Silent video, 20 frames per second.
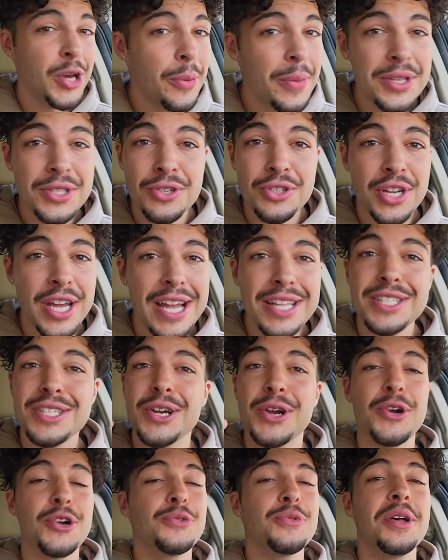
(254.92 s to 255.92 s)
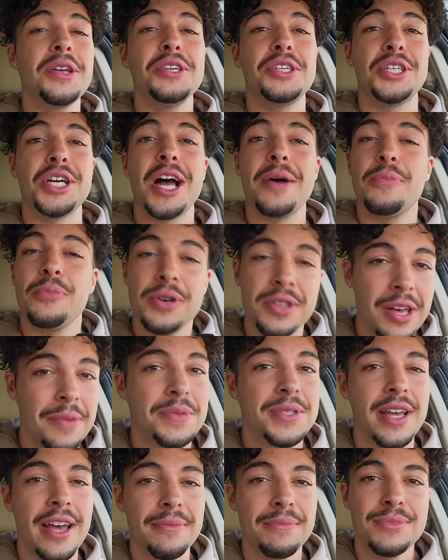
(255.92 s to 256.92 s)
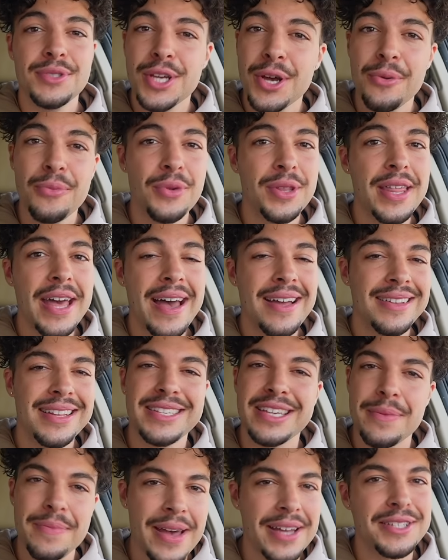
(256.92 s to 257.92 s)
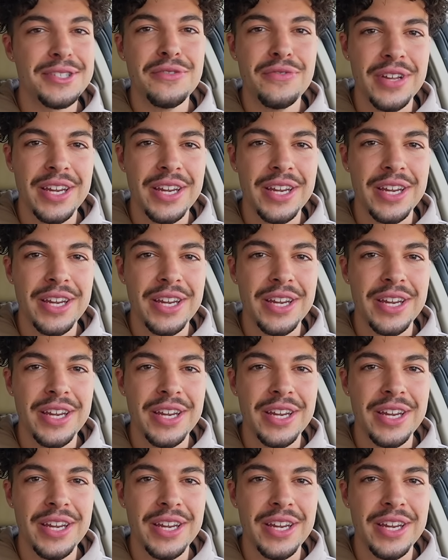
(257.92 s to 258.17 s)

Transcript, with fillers: don't miss your chance to earn Rally Shop with Upside. So with that, let's get back to the